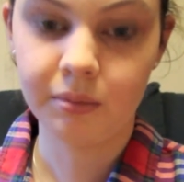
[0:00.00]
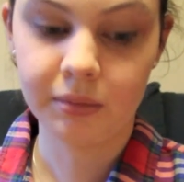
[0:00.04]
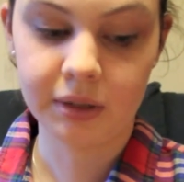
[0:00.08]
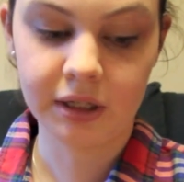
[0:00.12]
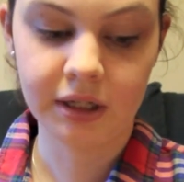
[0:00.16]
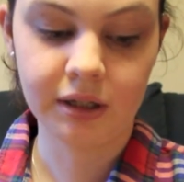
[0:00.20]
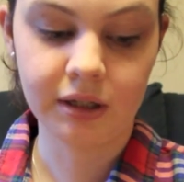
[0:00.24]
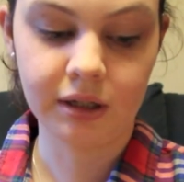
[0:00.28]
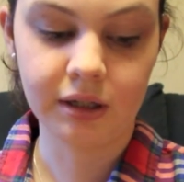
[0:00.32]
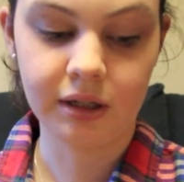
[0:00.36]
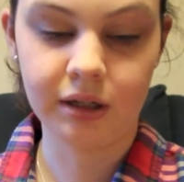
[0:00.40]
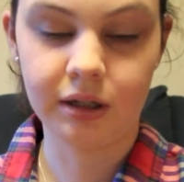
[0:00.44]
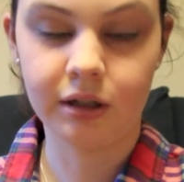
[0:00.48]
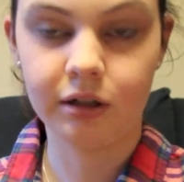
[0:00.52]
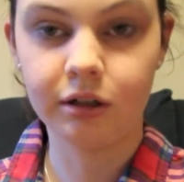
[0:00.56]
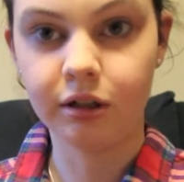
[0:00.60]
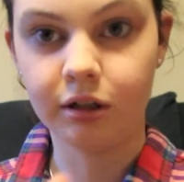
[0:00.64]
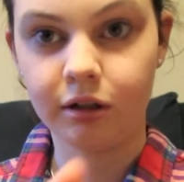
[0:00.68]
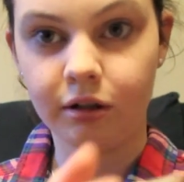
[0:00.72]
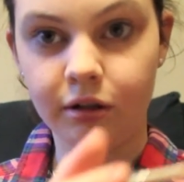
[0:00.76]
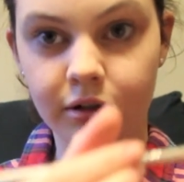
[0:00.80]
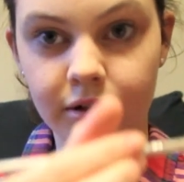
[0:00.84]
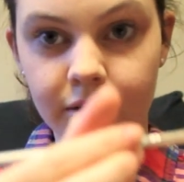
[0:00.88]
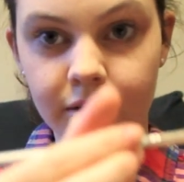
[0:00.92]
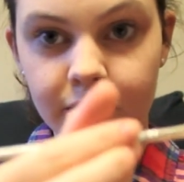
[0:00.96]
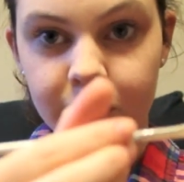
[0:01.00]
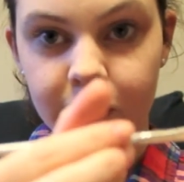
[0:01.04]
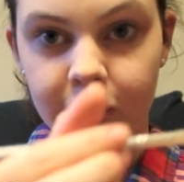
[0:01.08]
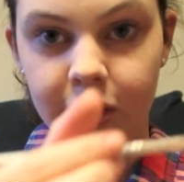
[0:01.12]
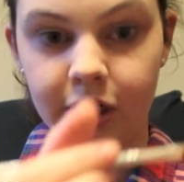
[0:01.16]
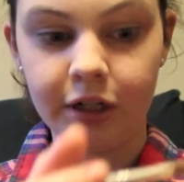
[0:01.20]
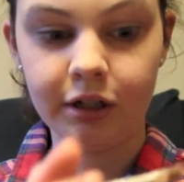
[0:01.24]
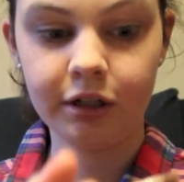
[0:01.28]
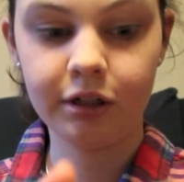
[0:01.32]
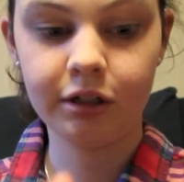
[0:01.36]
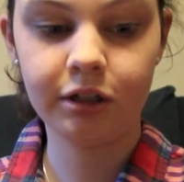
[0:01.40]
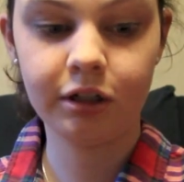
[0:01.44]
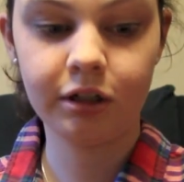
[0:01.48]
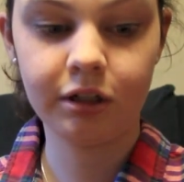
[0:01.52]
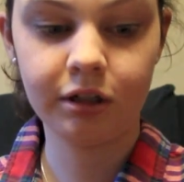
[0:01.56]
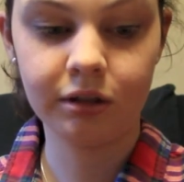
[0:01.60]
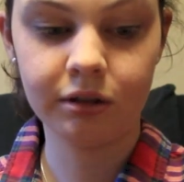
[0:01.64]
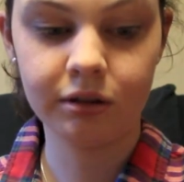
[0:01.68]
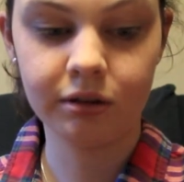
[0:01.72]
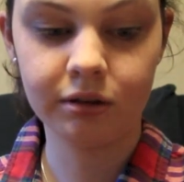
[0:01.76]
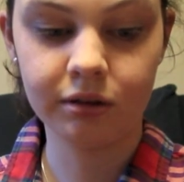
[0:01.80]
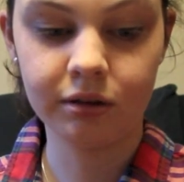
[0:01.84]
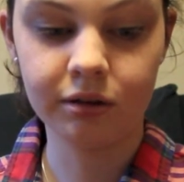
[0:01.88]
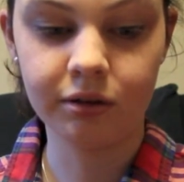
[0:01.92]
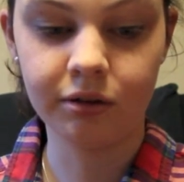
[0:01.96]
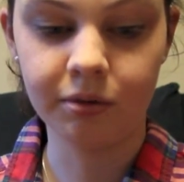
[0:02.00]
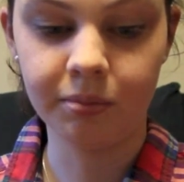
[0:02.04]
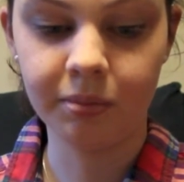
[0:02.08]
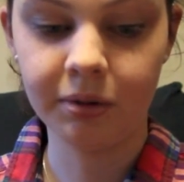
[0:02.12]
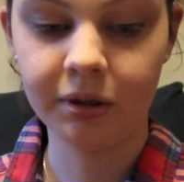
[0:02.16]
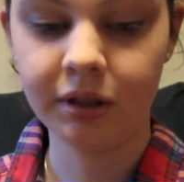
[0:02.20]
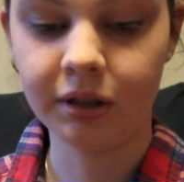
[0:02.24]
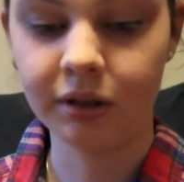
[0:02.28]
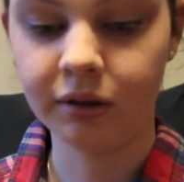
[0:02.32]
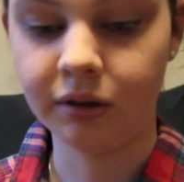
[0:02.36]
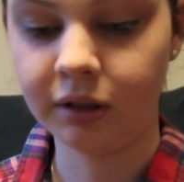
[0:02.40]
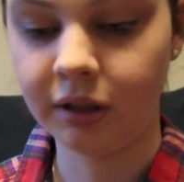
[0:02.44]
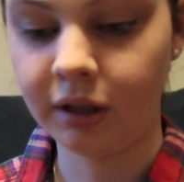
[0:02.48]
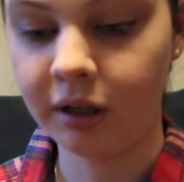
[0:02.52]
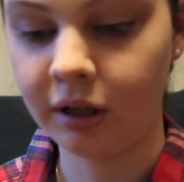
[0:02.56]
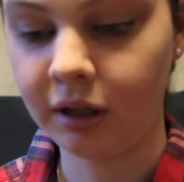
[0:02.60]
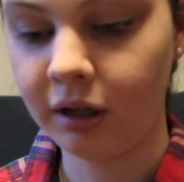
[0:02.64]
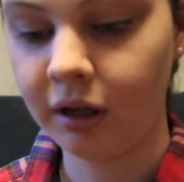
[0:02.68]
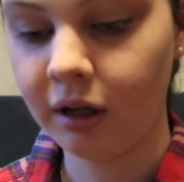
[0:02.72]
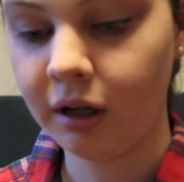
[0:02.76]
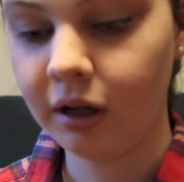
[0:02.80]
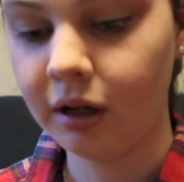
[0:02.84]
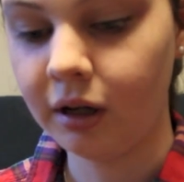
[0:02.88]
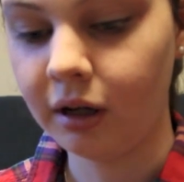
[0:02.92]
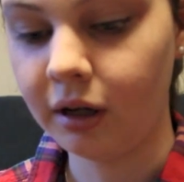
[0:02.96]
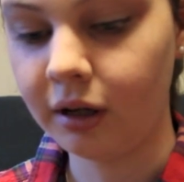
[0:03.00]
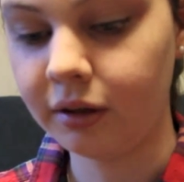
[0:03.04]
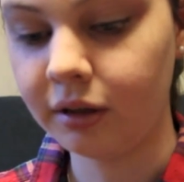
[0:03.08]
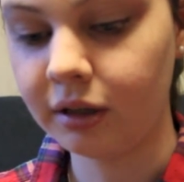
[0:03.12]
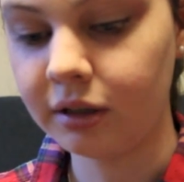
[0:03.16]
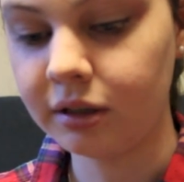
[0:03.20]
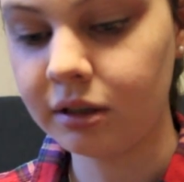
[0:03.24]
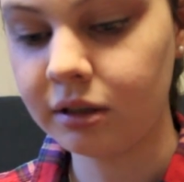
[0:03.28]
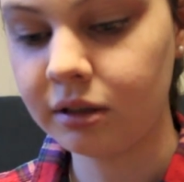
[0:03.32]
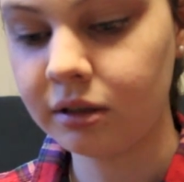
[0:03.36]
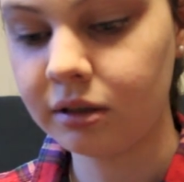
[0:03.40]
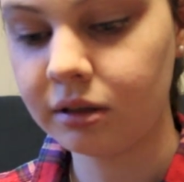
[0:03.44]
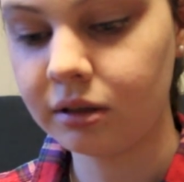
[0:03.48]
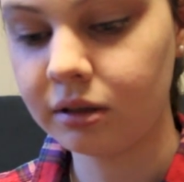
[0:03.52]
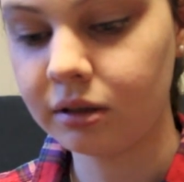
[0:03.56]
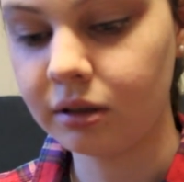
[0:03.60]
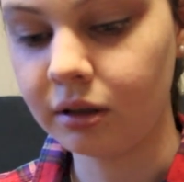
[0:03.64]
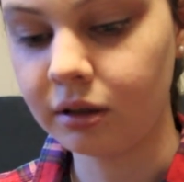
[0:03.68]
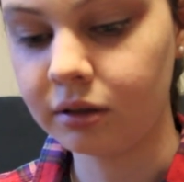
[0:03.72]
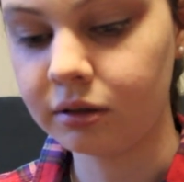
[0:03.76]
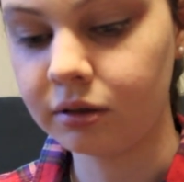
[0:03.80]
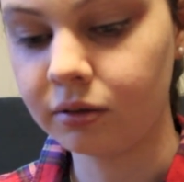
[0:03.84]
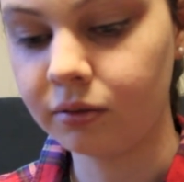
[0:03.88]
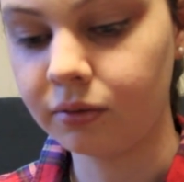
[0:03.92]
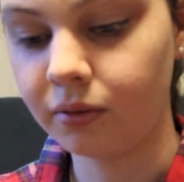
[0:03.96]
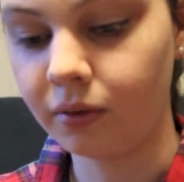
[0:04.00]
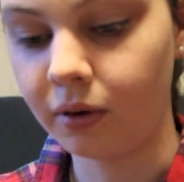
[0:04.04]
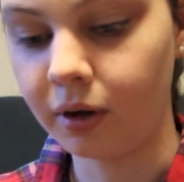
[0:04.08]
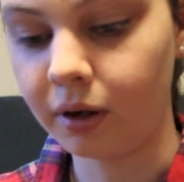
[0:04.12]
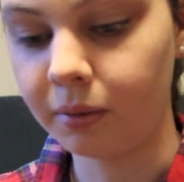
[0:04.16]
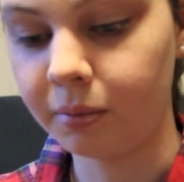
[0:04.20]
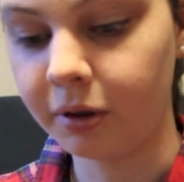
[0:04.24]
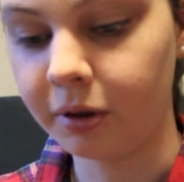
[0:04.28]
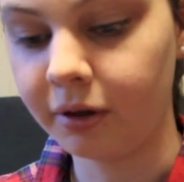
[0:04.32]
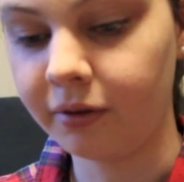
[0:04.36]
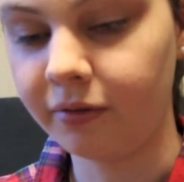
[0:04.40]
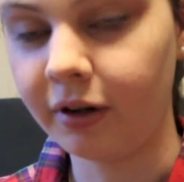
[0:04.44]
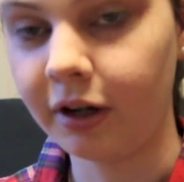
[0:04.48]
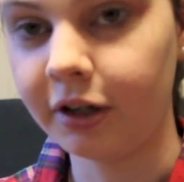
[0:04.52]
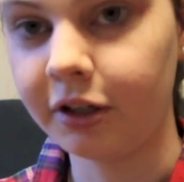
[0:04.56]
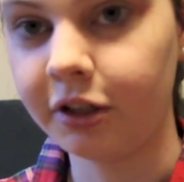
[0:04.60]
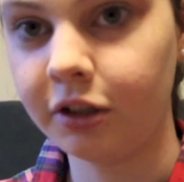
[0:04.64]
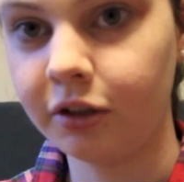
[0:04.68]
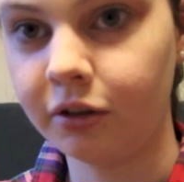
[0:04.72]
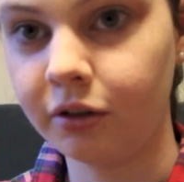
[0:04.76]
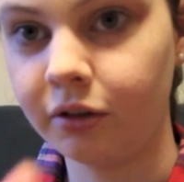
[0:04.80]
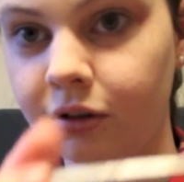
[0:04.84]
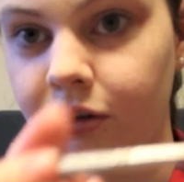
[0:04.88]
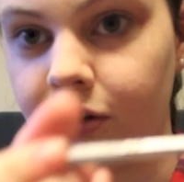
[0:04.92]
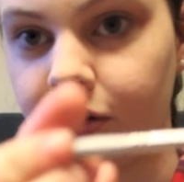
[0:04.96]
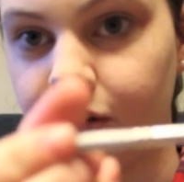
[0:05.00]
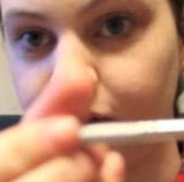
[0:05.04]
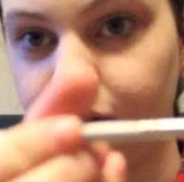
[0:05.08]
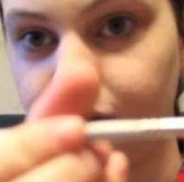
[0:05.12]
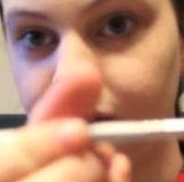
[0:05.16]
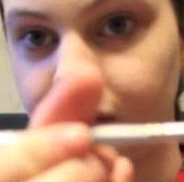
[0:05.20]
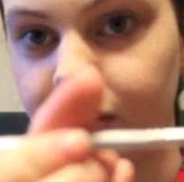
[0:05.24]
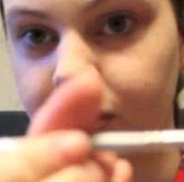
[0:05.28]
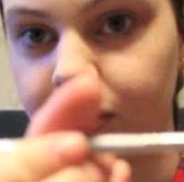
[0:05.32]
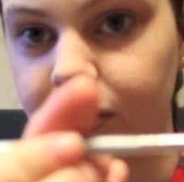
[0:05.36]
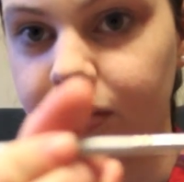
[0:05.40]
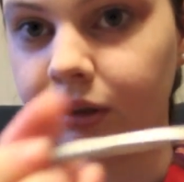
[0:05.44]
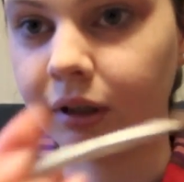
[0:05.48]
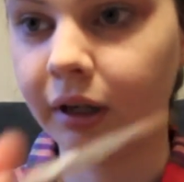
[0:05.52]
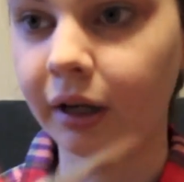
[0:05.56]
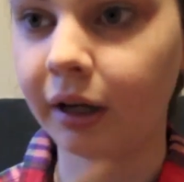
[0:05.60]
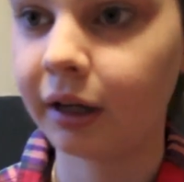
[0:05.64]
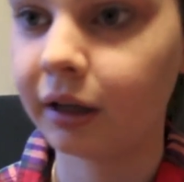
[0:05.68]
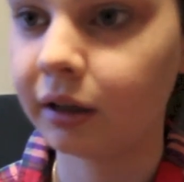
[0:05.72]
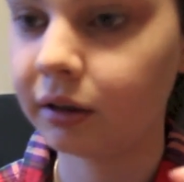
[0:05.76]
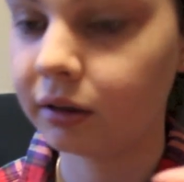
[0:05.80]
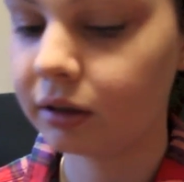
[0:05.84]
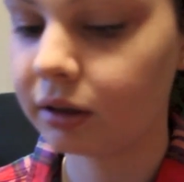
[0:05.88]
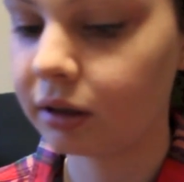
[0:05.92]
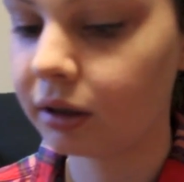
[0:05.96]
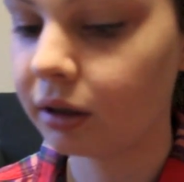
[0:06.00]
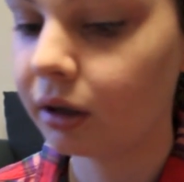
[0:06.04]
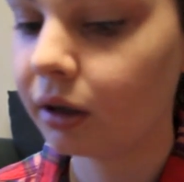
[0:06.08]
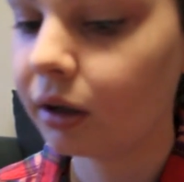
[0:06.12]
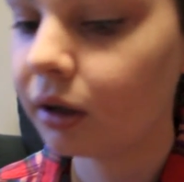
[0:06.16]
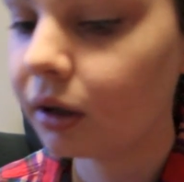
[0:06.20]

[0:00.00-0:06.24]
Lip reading: my eyeshadow brush, dip it in there, and this is a Sephora Professional lined